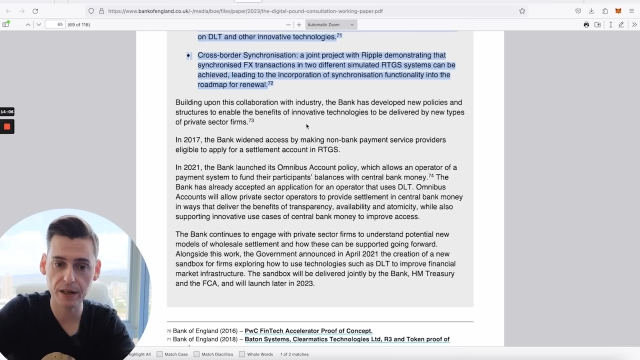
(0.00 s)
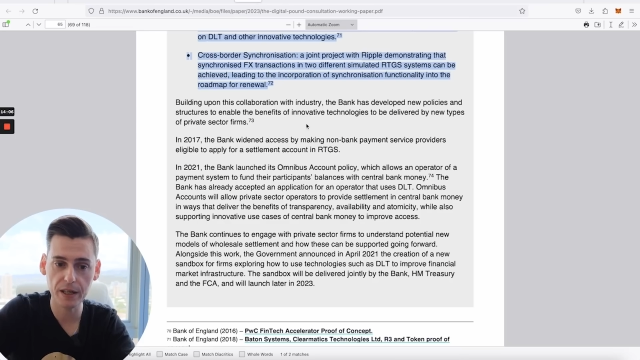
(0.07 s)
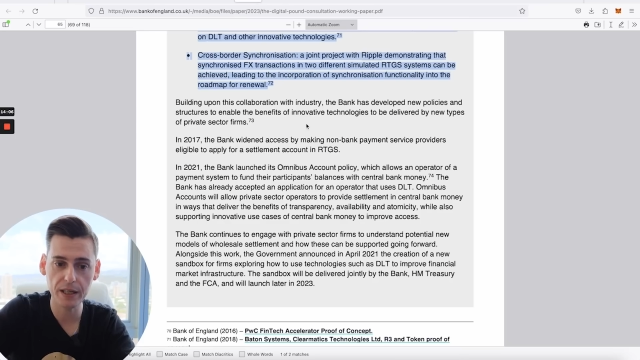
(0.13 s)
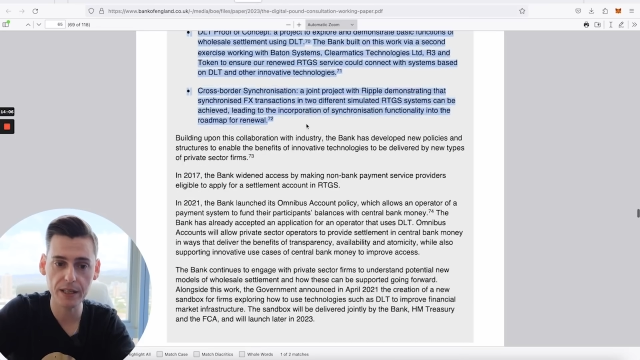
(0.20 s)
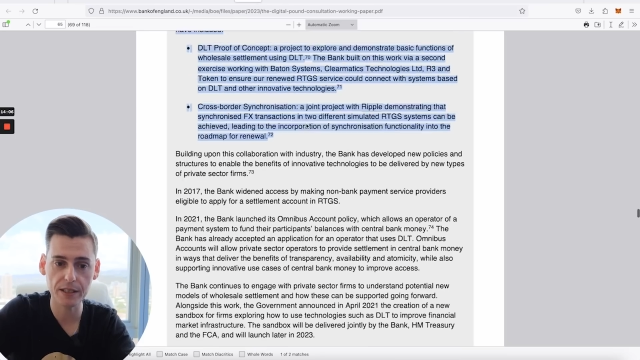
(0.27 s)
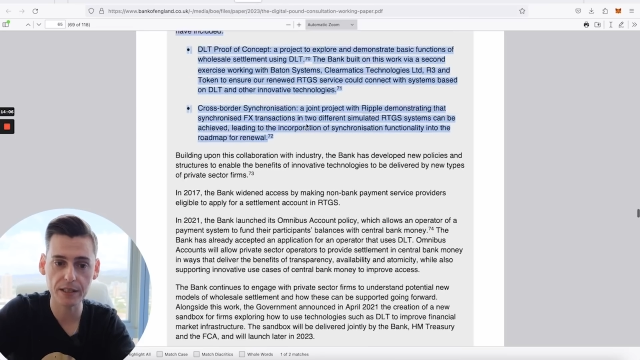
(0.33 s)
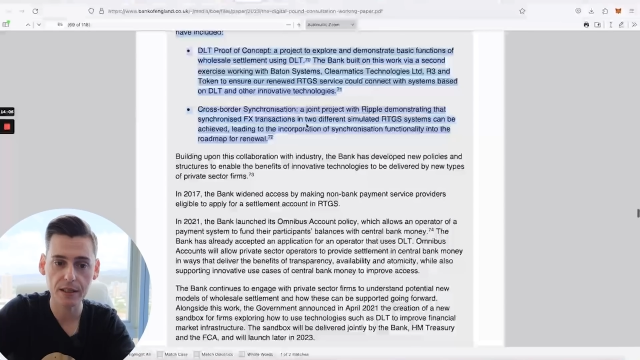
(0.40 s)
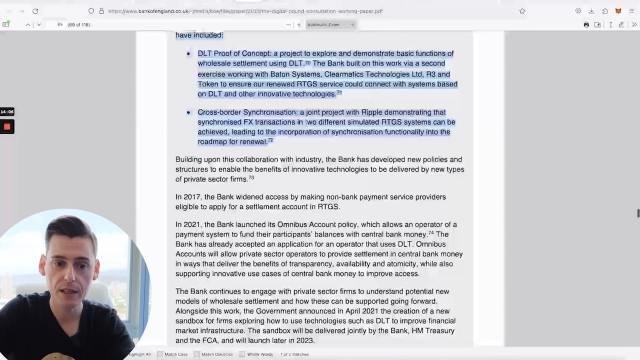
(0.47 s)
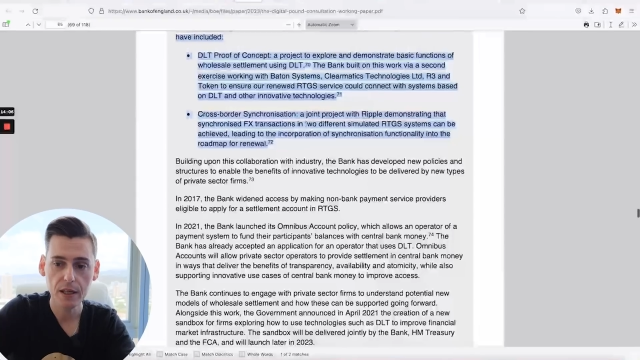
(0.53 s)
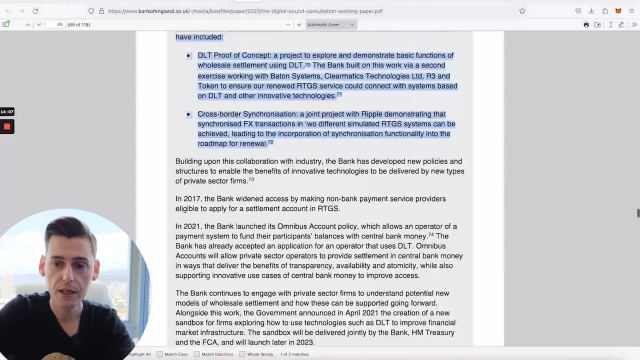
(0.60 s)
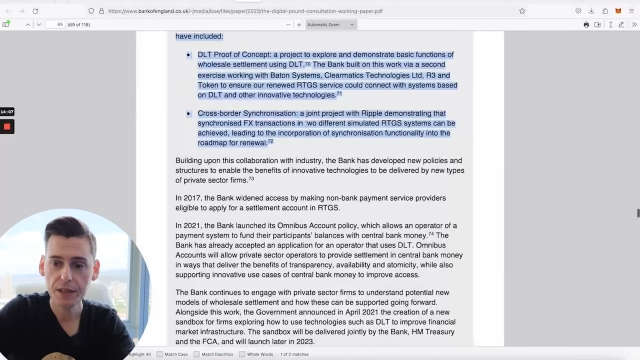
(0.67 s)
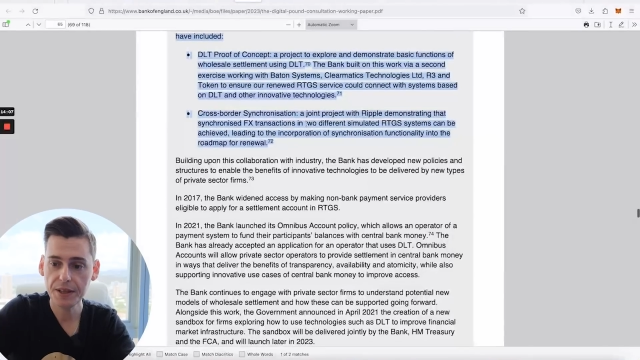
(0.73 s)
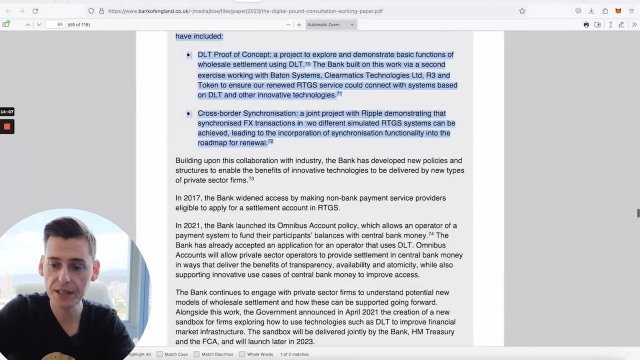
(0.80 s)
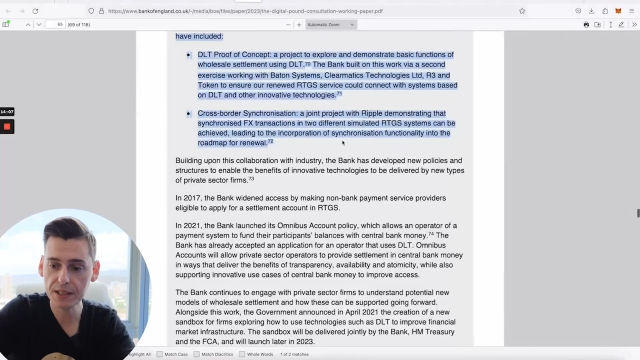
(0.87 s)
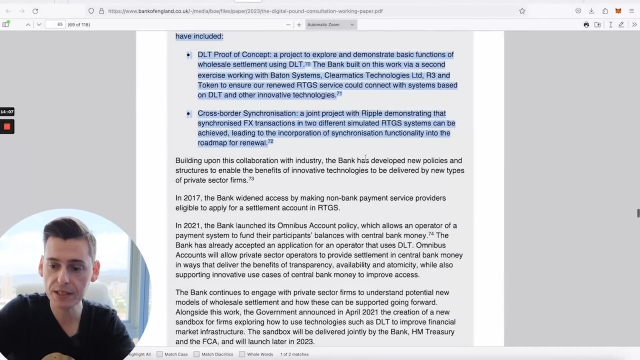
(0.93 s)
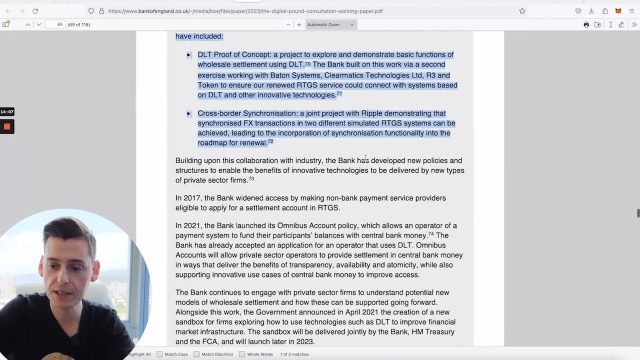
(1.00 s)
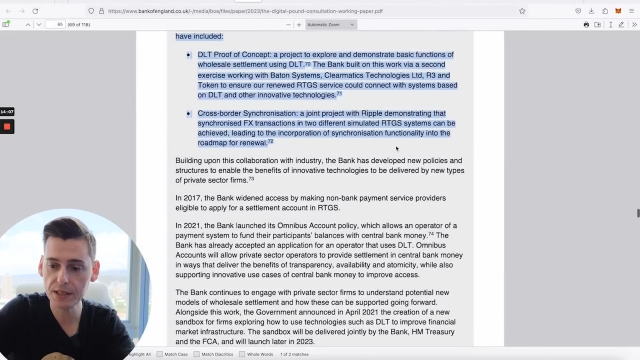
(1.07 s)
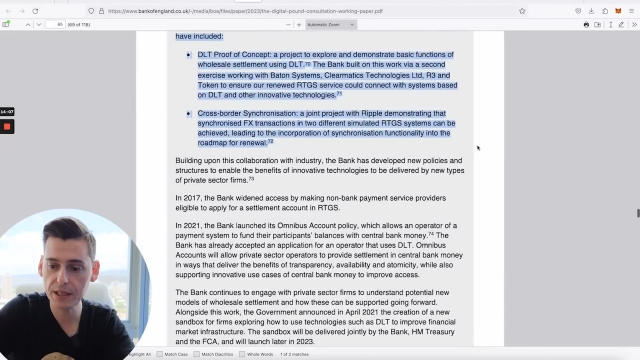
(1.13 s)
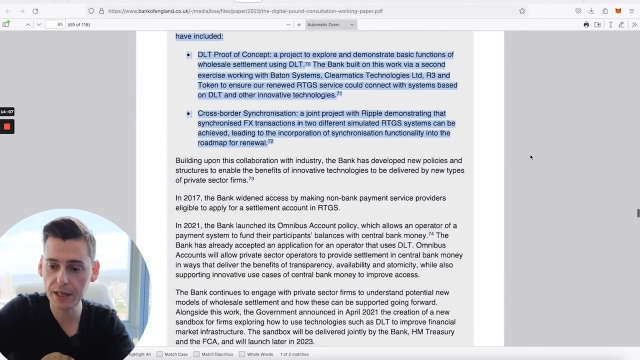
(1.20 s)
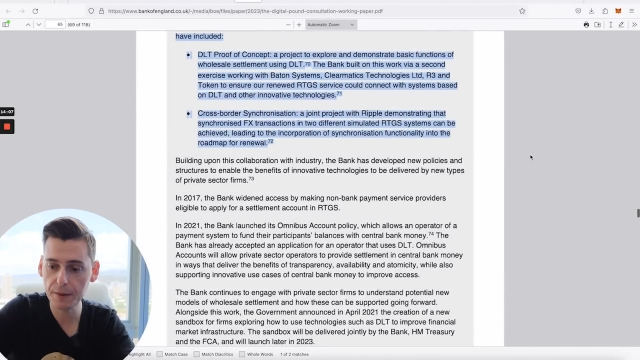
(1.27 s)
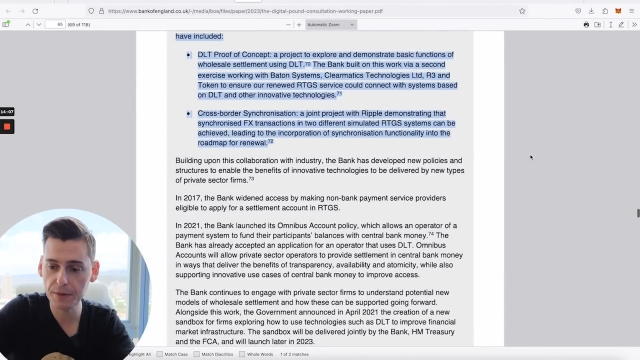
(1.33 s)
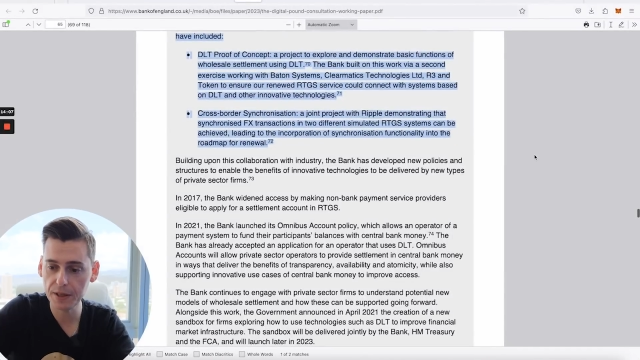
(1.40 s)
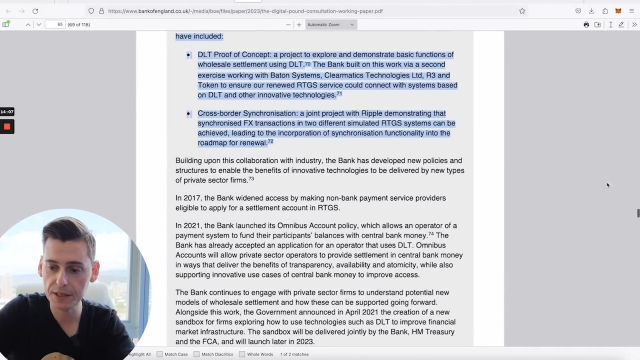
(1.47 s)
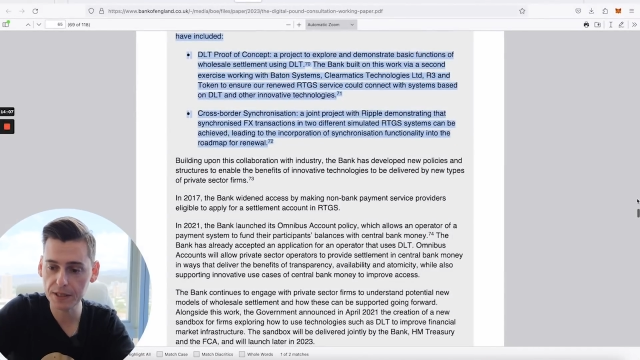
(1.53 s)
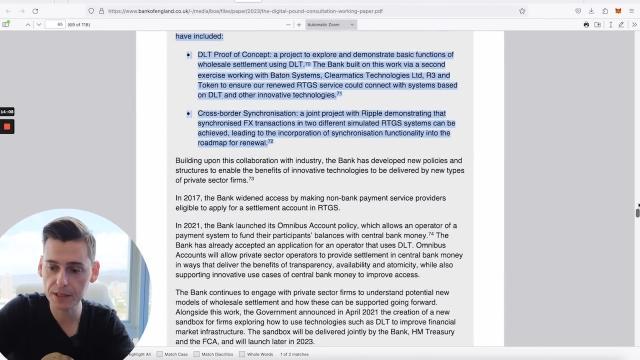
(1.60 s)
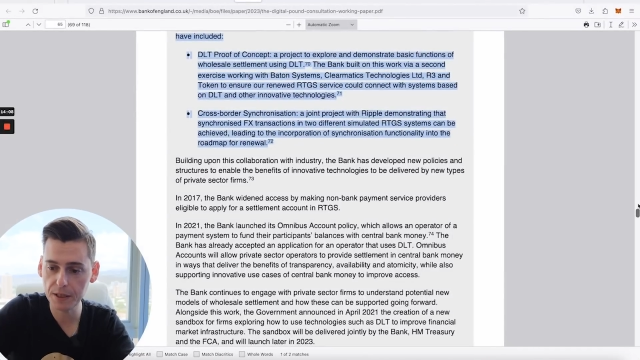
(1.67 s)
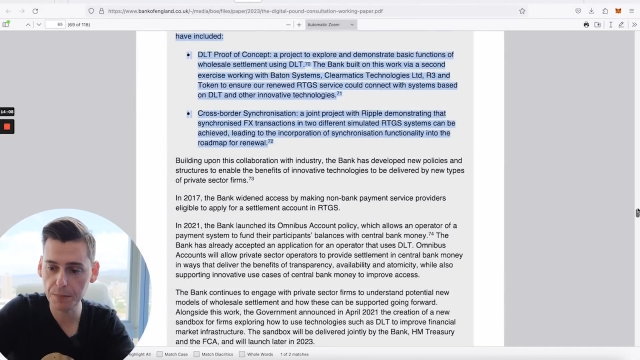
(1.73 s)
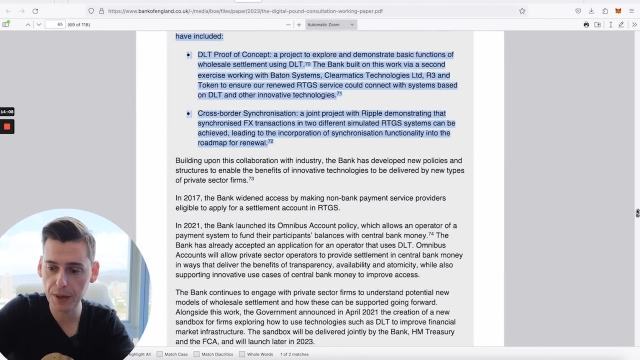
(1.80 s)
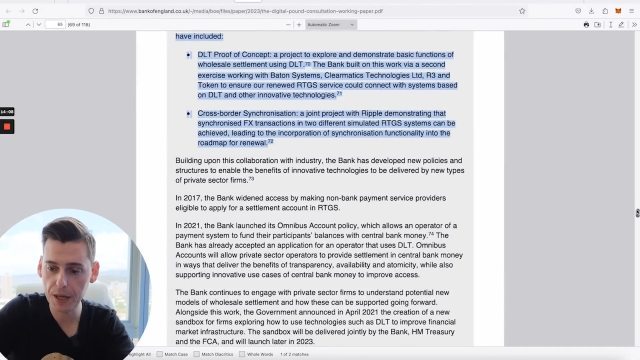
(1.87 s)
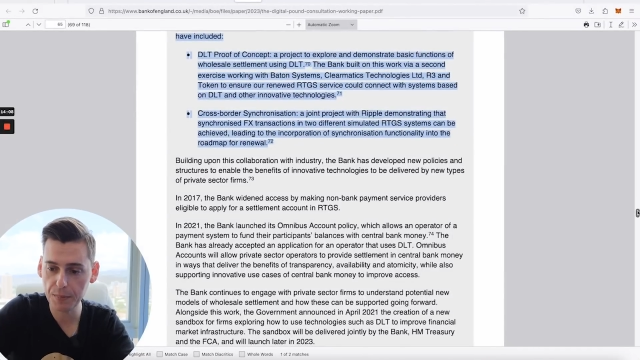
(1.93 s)
it is. This is
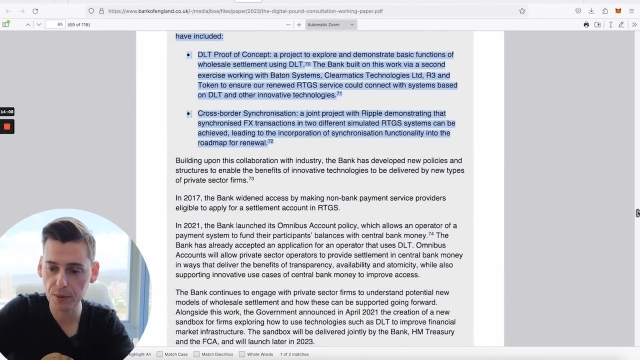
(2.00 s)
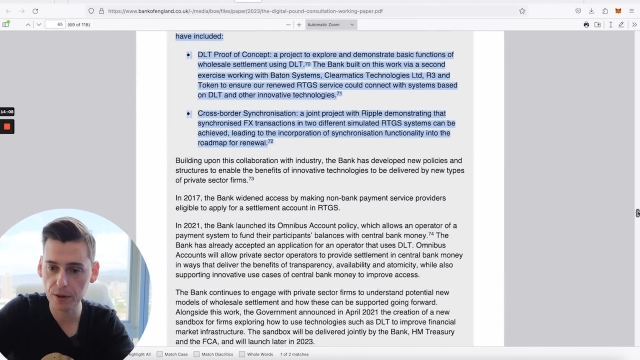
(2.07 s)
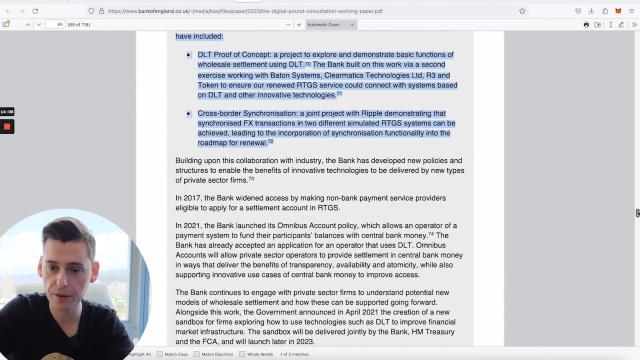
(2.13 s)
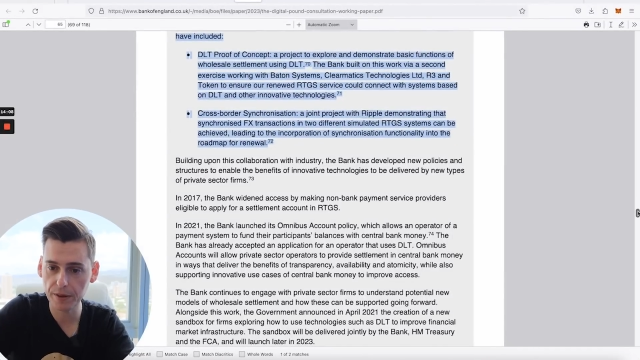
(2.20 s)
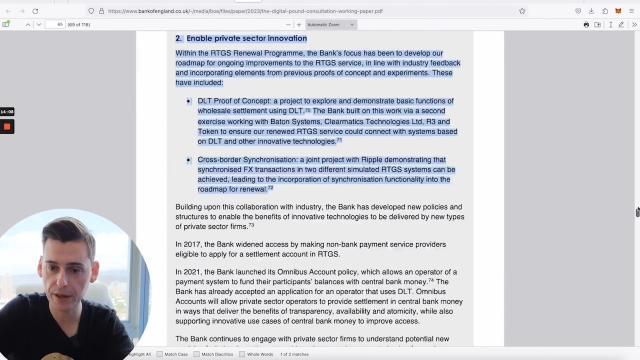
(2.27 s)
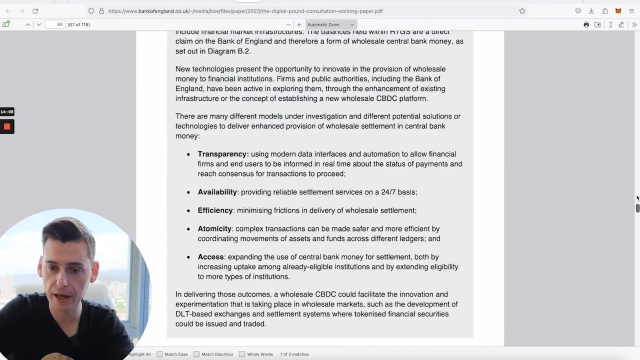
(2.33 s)
the paper